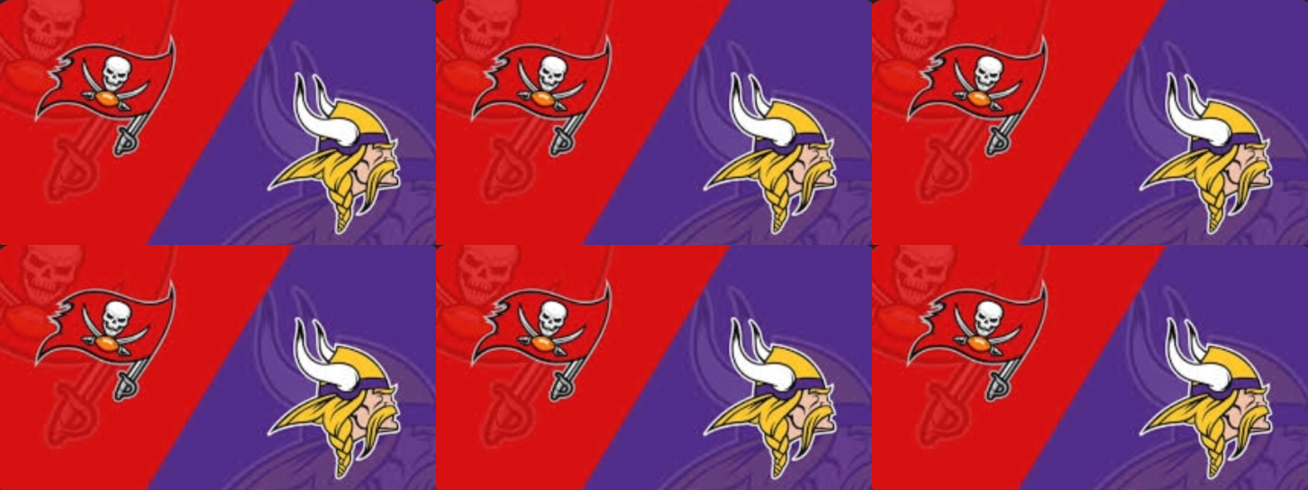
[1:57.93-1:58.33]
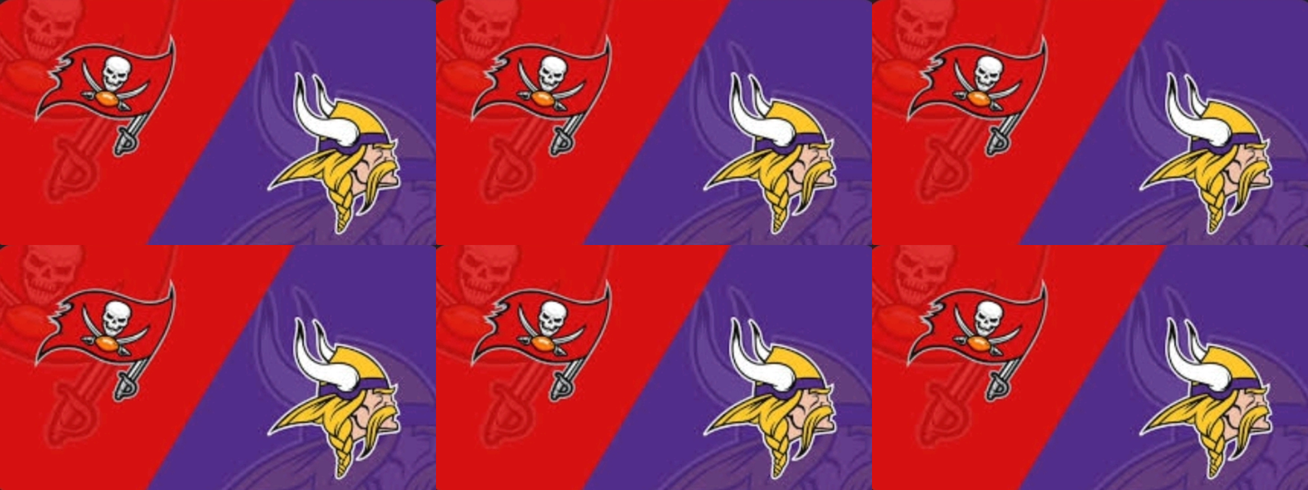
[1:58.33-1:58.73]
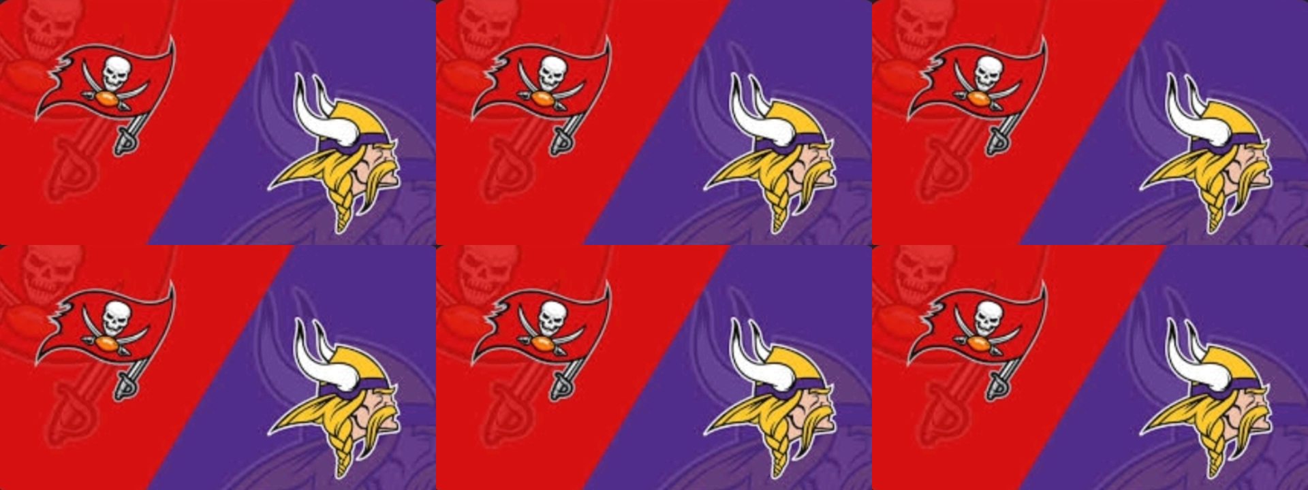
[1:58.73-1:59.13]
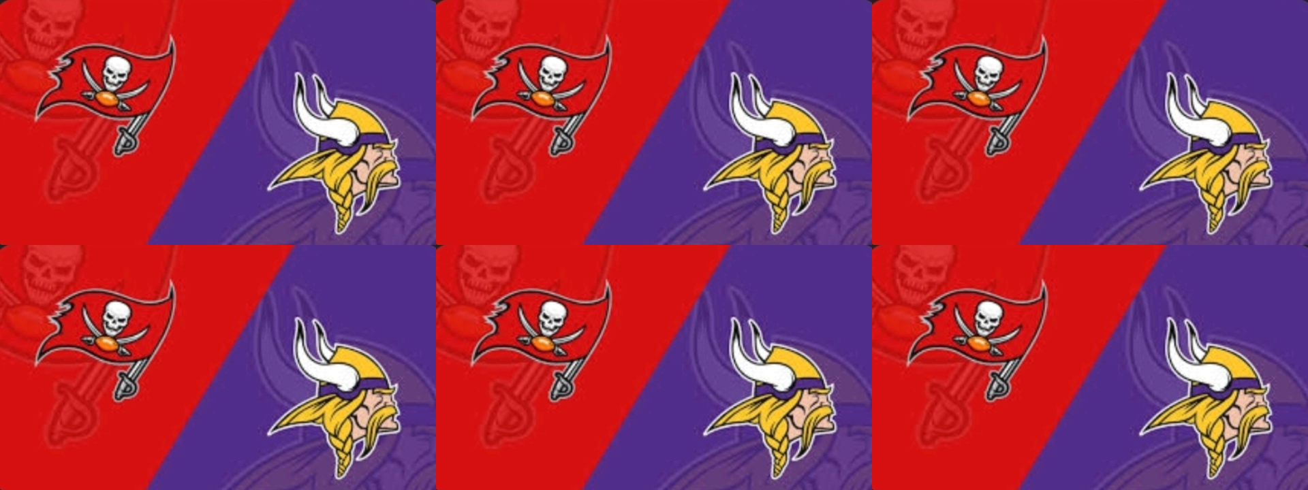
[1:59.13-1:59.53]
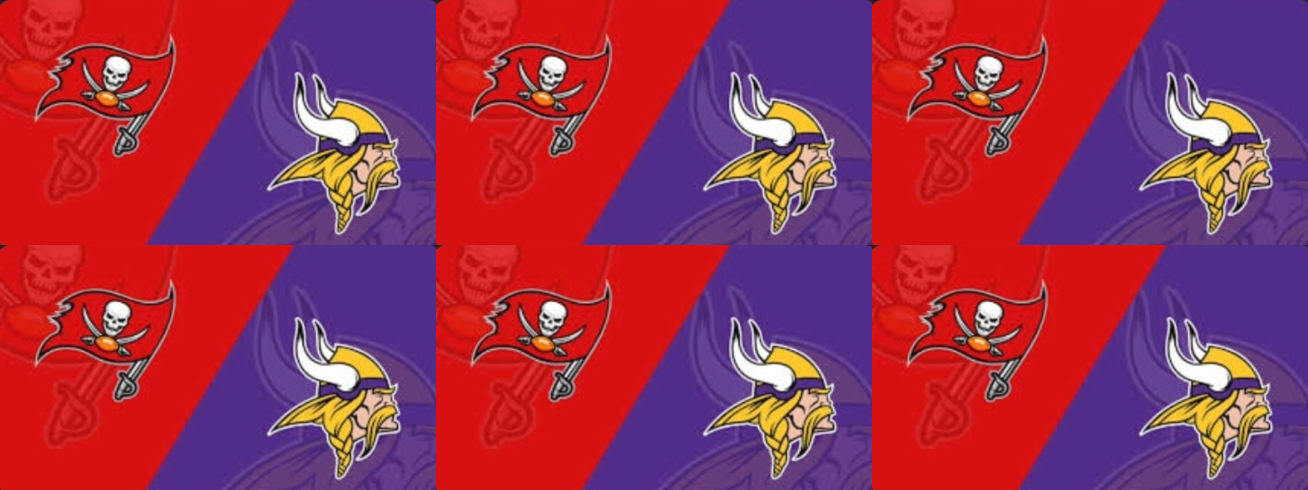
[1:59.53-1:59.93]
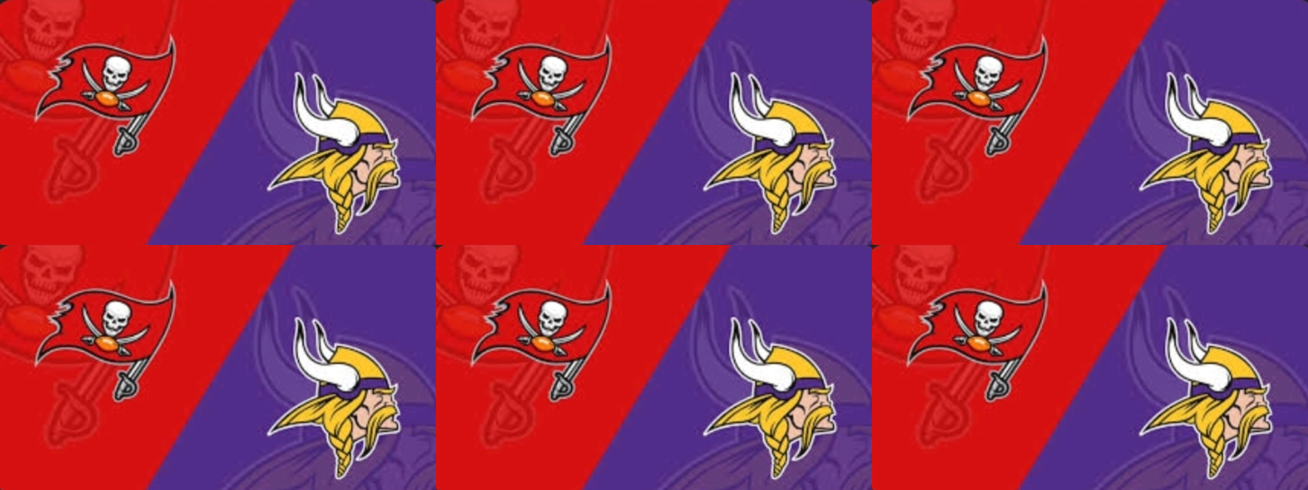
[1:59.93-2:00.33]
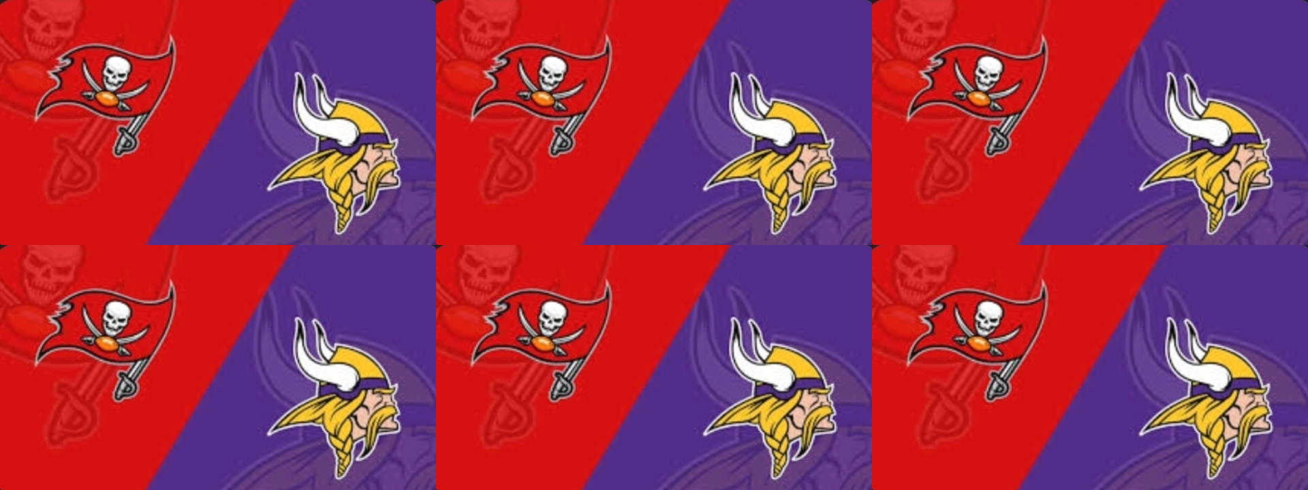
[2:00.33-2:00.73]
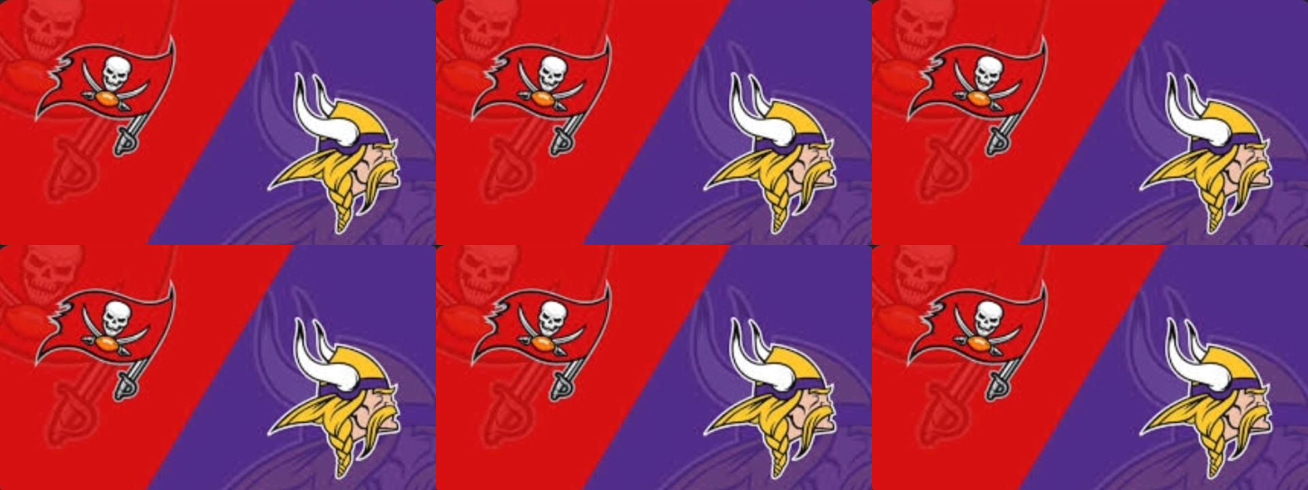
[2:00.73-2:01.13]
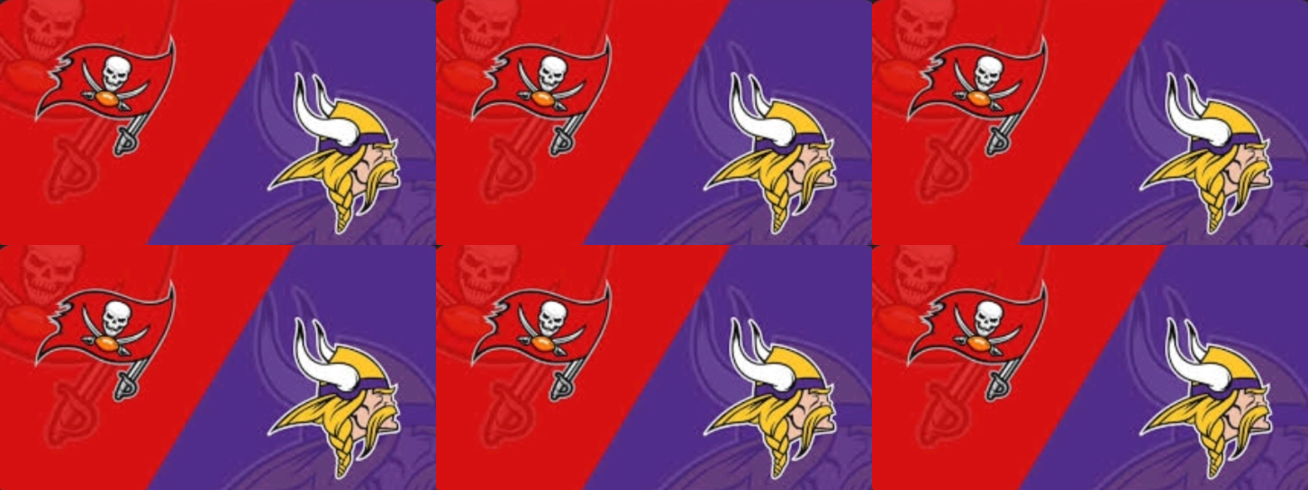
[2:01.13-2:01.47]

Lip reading: No face is visible, so there are no lips to read.